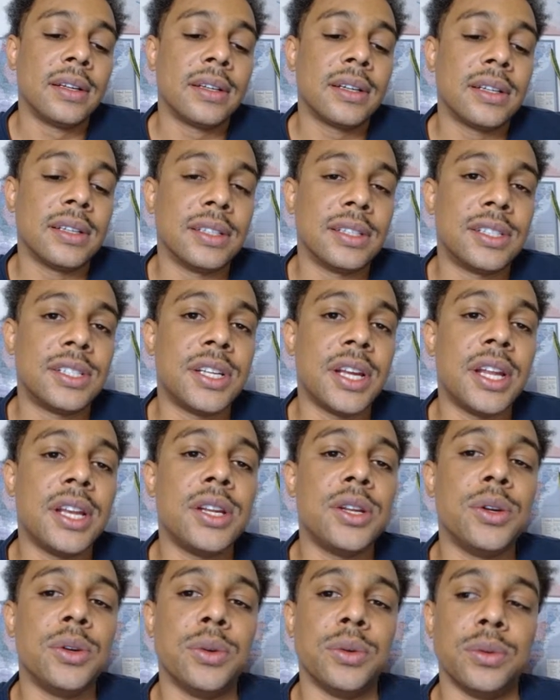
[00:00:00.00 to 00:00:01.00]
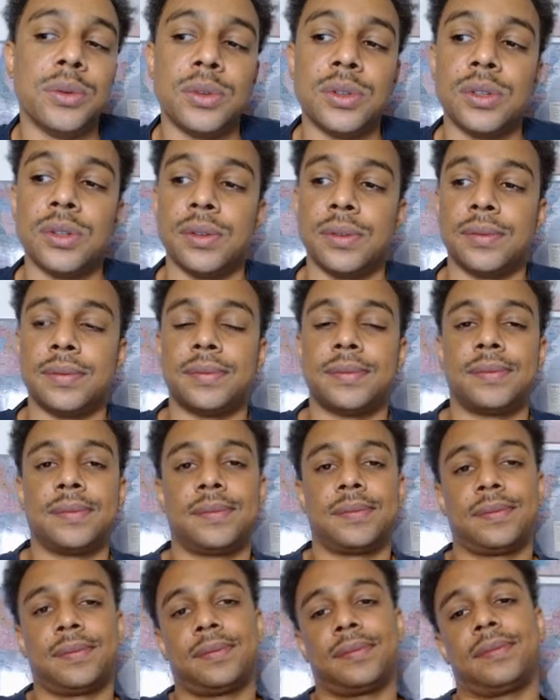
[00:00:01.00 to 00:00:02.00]
Continues.
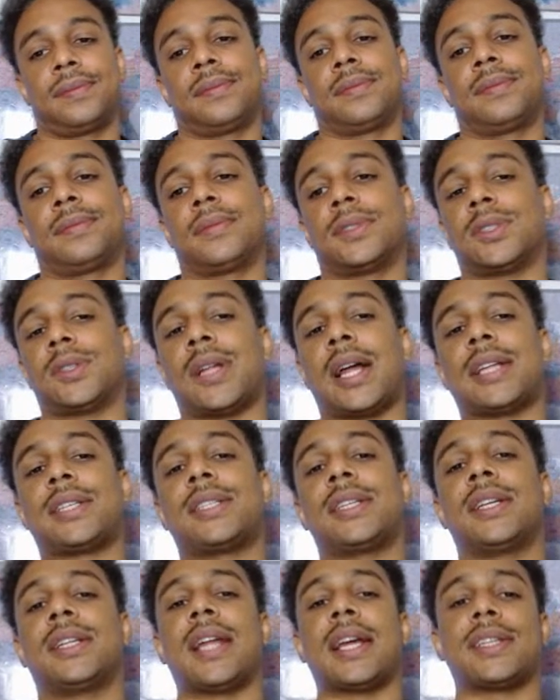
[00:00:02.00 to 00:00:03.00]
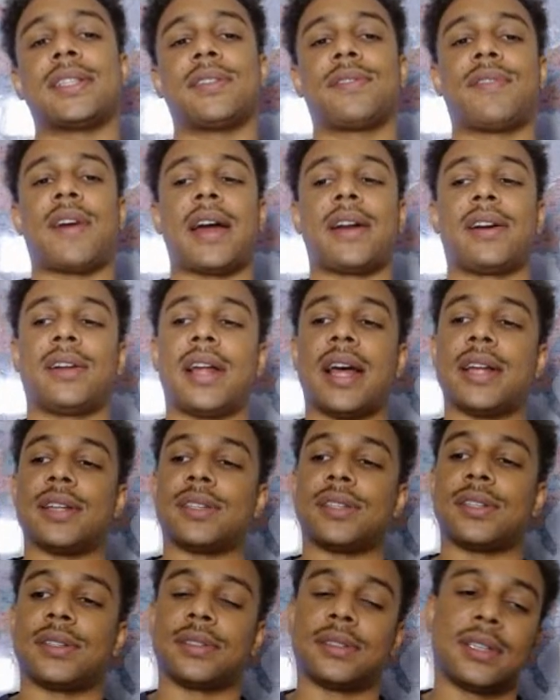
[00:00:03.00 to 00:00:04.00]
So that's it. That's the final
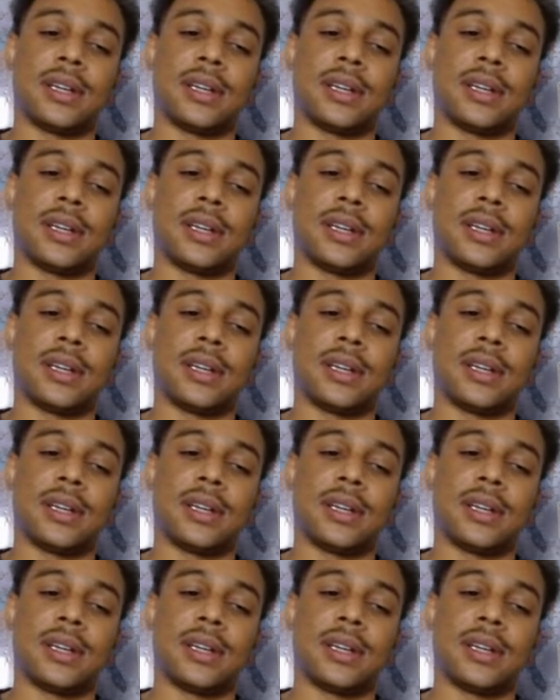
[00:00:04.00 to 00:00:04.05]
S.